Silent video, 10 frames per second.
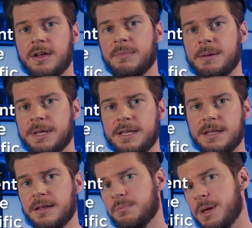
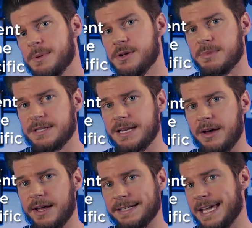Maybe you're missing
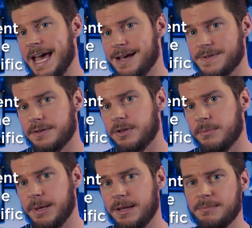out on calves a
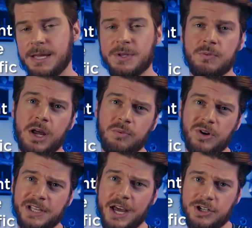little bit. Maybe you want to
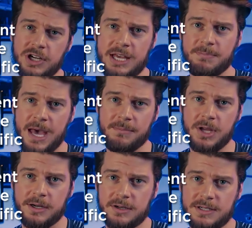work on your hip
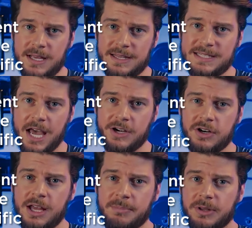abductors on the side of
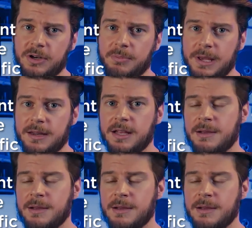your hip a little bit.